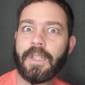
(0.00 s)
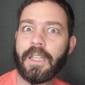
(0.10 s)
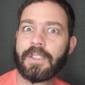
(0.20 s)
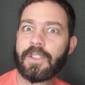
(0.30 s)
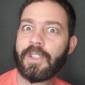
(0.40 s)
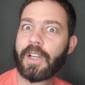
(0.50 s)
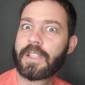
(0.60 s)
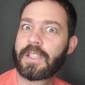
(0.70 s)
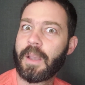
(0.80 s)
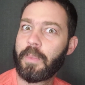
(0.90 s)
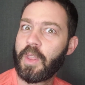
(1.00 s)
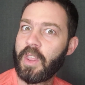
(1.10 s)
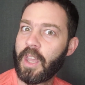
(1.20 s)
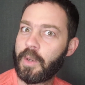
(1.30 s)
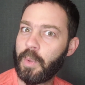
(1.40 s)
it's not
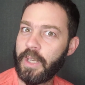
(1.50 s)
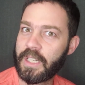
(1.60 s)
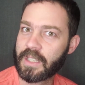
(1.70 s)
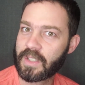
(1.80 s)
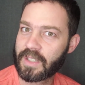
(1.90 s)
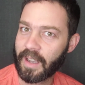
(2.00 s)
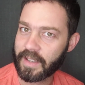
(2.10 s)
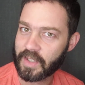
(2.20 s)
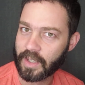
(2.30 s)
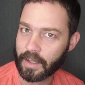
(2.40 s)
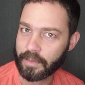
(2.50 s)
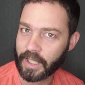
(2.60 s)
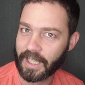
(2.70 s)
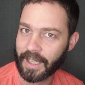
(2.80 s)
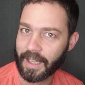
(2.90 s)
something that we discuss over
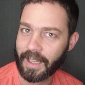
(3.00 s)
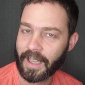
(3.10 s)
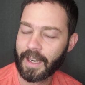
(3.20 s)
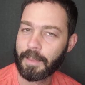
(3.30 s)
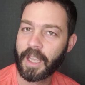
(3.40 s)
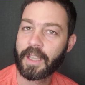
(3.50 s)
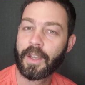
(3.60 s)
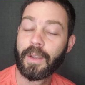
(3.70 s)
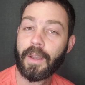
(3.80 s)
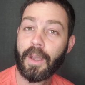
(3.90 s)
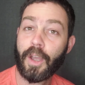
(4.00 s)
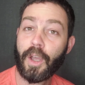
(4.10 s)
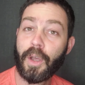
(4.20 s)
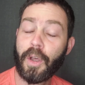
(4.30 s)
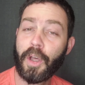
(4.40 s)
here. And I'm like,
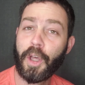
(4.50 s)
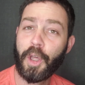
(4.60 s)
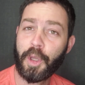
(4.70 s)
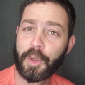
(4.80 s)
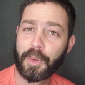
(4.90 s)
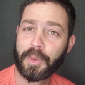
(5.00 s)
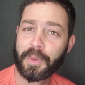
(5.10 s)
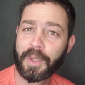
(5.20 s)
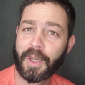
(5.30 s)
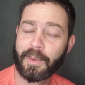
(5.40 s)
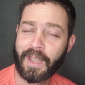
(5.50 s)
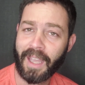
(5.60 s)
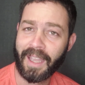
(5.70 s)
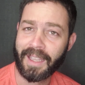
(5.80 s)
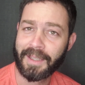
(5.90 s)
oh,
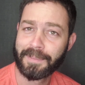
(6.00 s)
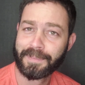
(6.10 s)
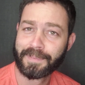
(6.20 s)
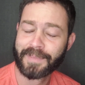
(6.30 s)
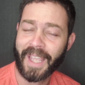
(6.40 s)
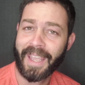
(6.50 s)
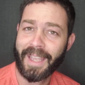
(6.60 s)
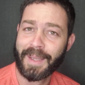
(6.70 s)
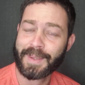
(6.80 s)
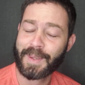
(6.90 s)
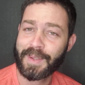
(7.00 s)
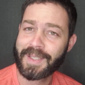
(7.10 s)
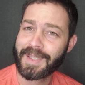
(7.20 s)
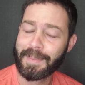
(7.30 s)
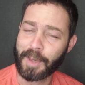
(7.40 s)
okay. So
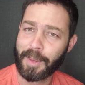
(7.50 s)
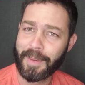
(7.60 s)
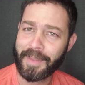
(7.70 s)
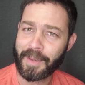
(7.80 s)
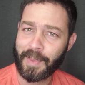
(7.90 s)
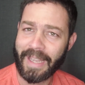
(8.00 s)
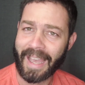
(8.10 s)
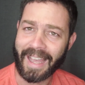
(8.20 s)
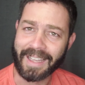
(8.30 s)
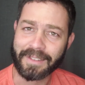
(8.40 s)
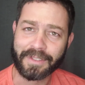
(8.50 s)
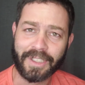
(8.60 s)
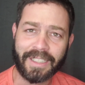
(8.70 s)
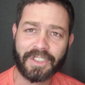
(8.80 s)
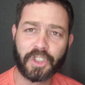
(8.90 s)
this is the problem that we have
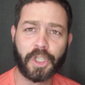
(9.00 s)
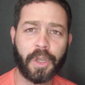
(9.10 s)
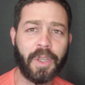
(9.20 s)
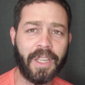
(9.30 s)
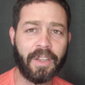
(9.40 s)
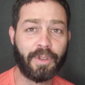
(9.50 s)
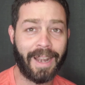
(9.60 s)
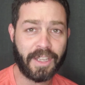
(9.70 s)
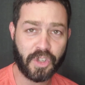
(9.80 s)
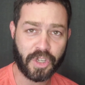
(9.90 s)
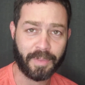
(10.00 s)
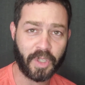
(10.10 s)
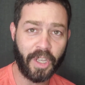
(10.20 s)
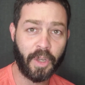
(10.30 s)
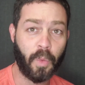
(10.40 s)
is, in
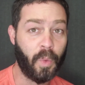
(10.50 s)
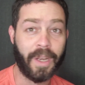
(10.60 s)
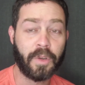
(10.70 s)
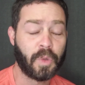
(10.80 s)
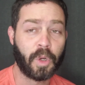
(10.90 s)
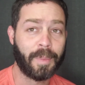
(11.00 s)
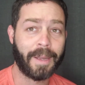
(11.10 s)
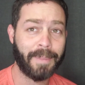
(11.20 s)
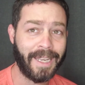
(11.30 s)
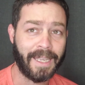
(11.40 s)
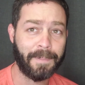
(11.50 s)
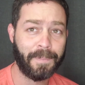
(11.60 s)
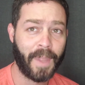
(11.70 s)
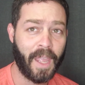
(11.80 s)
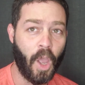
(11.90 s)
relationships, we don't talk about money.
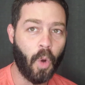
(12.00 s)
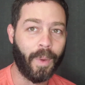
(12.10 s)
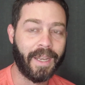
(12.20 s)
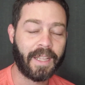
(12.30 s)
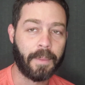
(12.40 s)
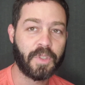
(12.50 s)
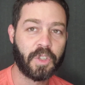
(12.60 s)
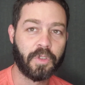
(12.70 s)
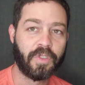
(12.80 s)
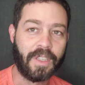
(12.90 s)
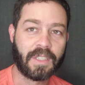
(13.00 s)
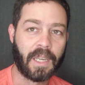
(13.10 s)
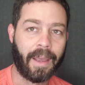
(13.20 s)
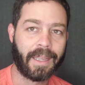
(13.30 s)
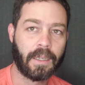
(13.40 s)
When it comes to things
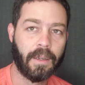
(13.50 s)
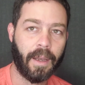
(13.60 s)
like,